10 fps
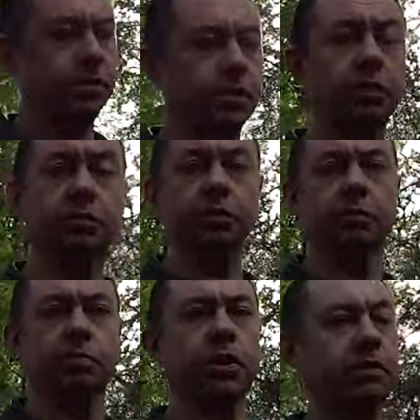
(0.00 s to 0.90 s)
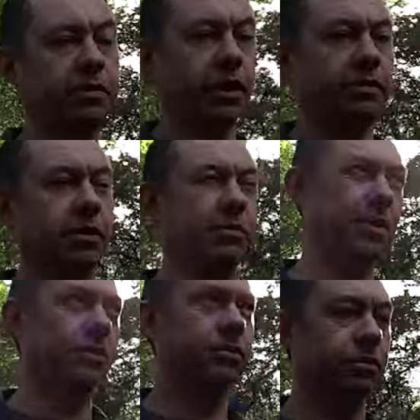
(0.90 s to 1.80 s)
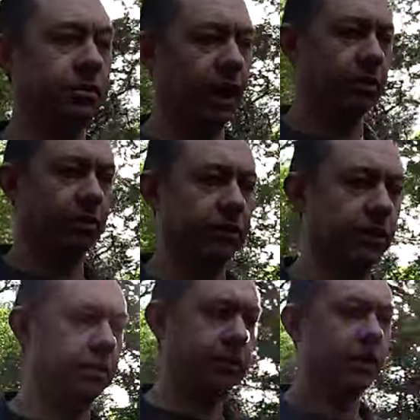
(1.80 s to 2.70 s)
go through the process that I'm going through now with you,